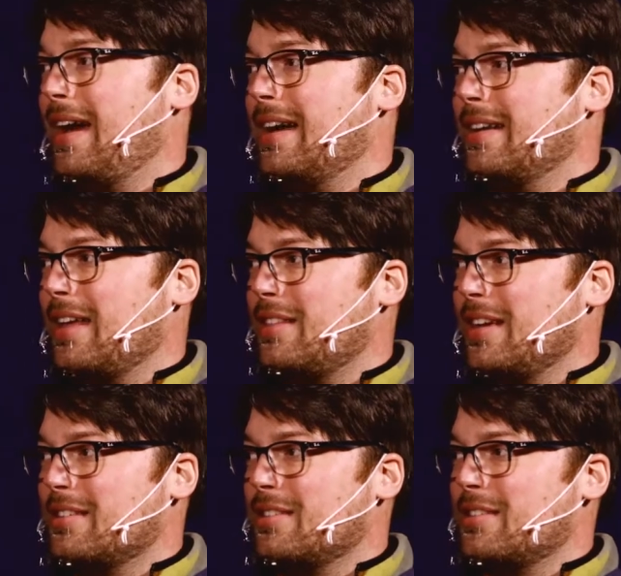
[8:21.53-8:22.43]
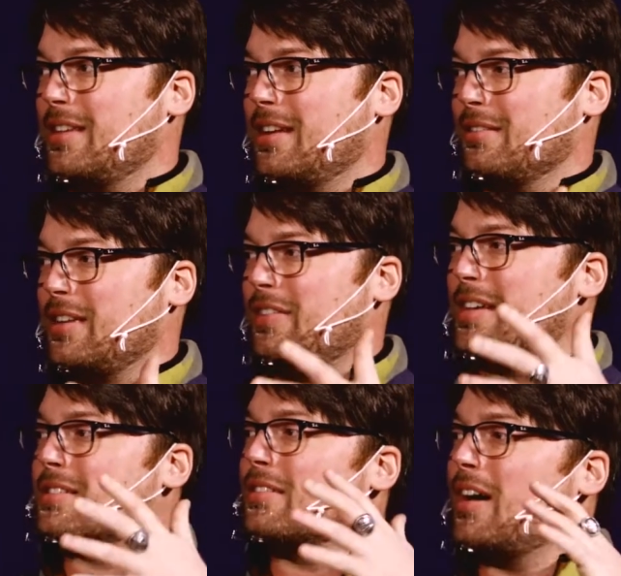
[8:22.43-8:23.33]
And I think that it
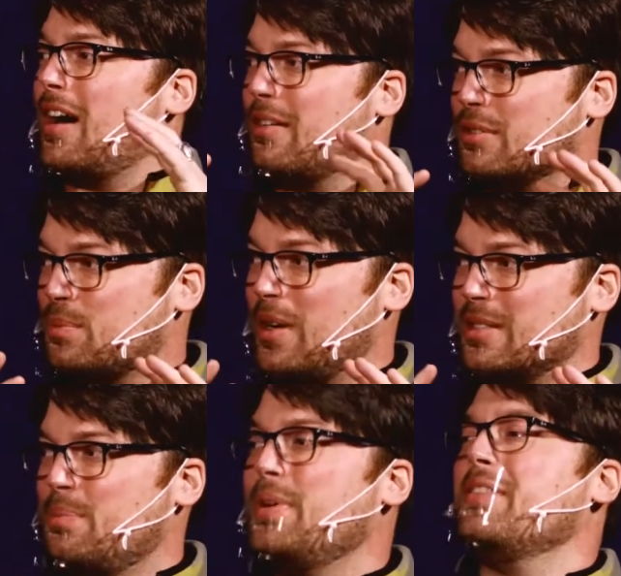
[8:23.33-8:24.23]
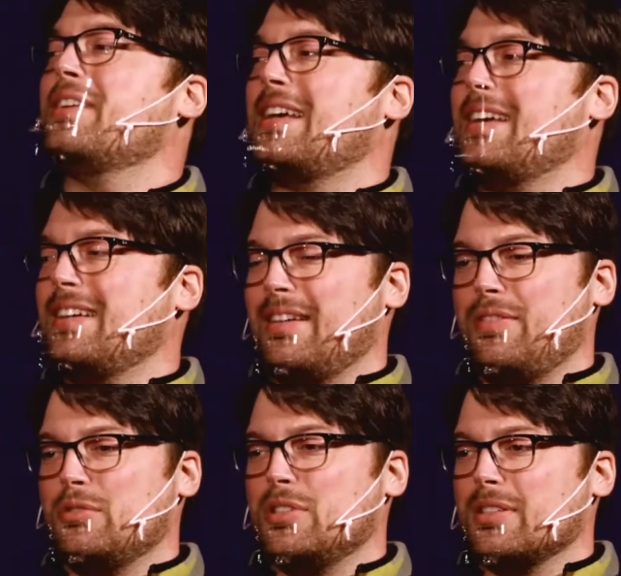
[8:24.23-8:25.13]
alleviates a lot of responsibility if
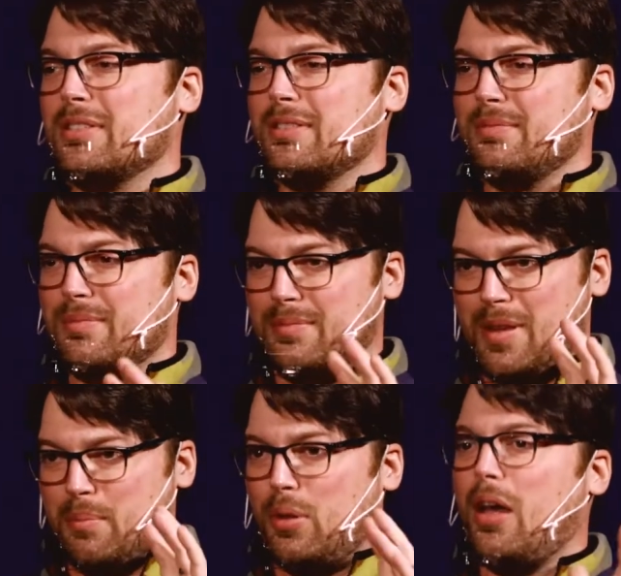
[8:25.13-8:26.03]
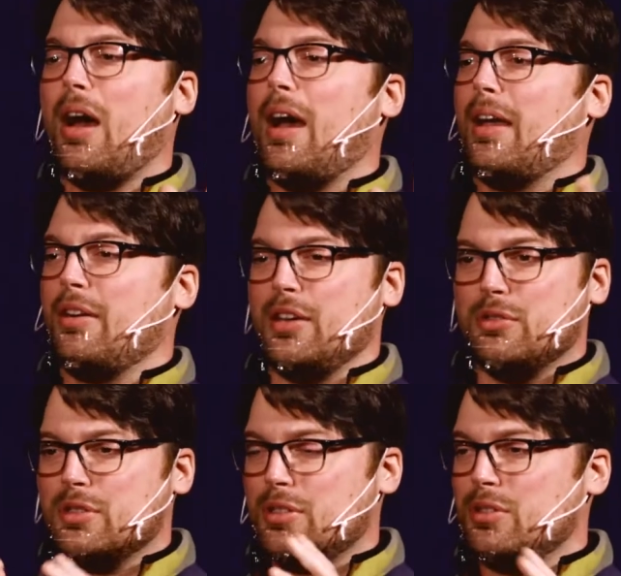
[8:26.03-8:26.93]
you just imply and you
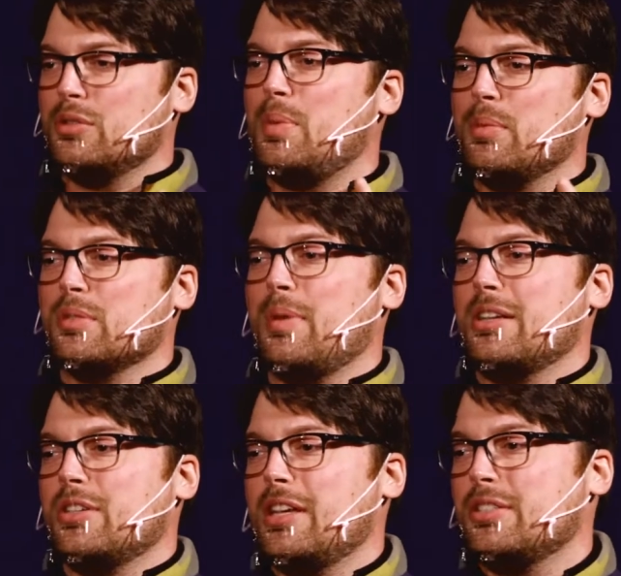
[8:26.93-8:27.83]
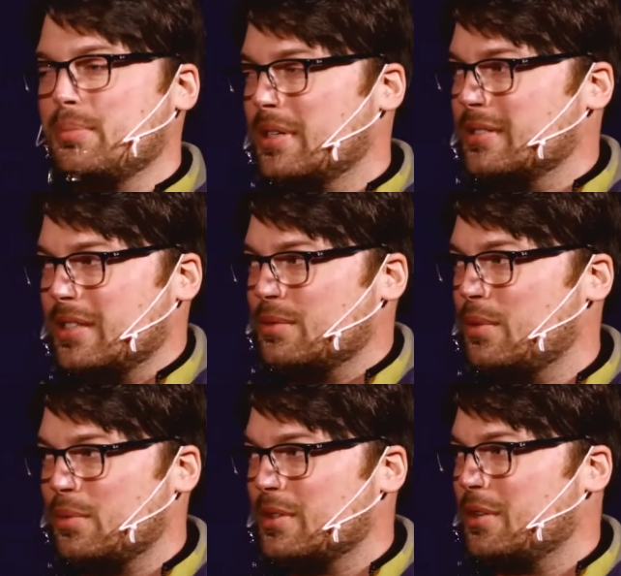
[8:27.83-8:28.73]
just use people's imagination, because that's
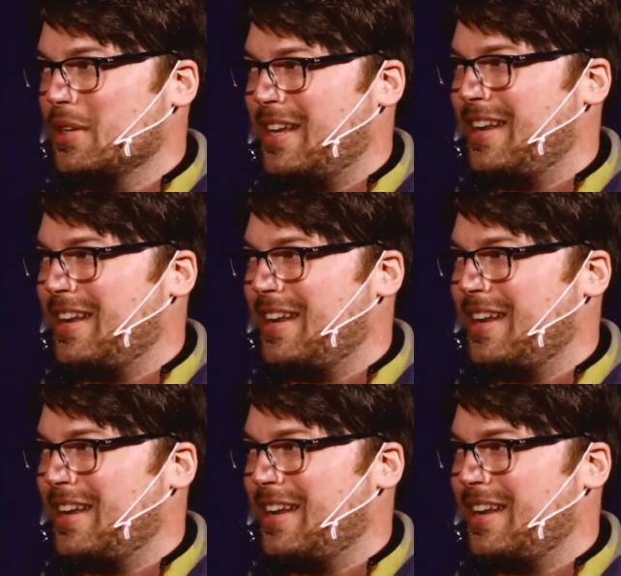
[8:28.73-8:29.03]
what we're doing